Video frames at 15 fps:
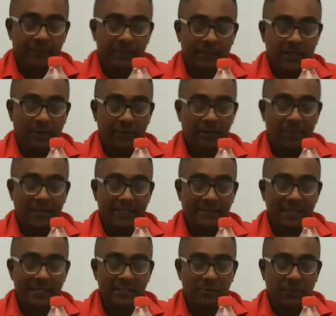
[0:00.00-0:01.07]
Now it makes
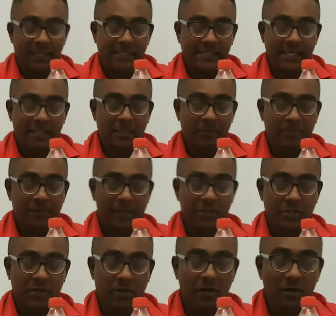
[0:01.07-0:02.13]
sense when I take the
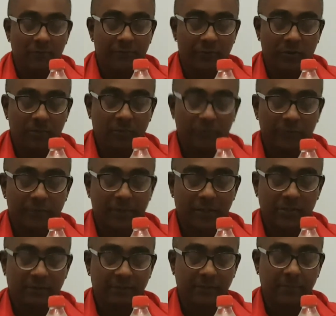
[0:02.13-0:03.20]
pressure off or remove the
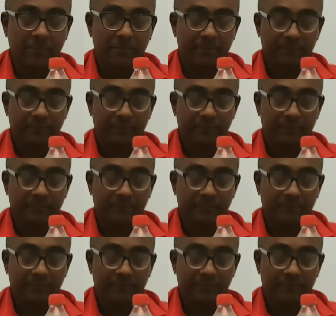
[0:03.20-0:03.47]
pressure off the